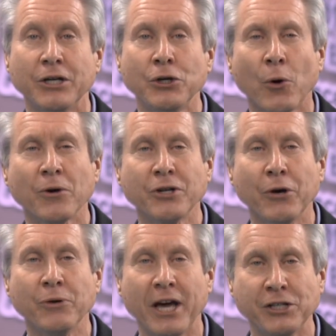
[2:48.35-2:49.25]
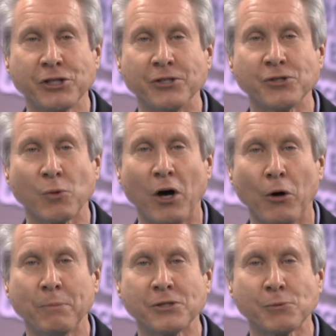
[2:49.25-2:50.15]
Your donations will
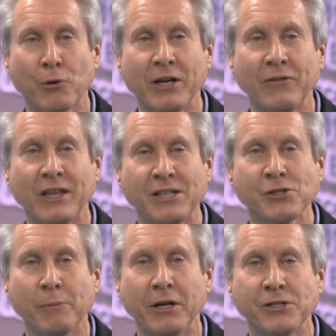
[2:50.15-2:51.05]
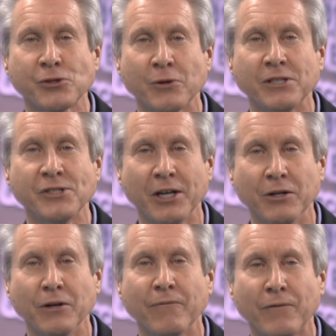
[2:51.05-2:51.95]
help us bring these ministries
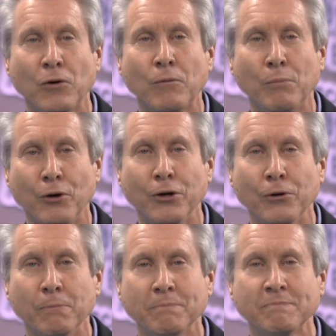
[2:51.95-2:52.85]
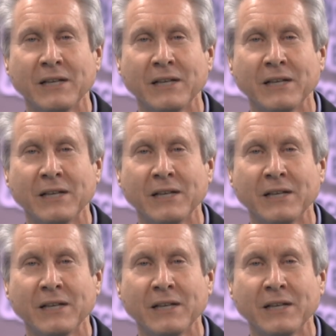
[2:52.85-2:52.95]
into full bloom.